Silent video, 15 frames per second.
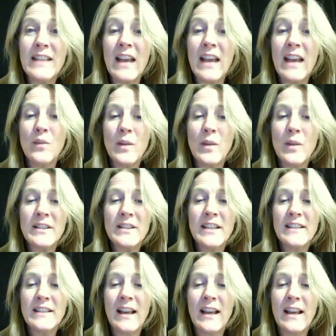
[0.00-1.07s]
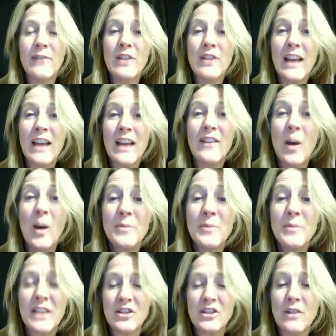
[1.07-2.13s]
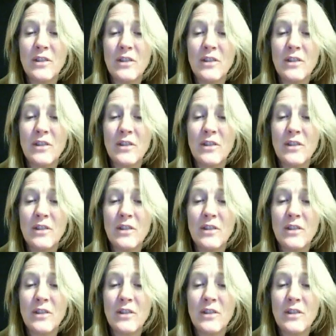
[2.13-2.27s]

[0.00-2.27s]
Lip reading: and Wednesdays, I have a live help session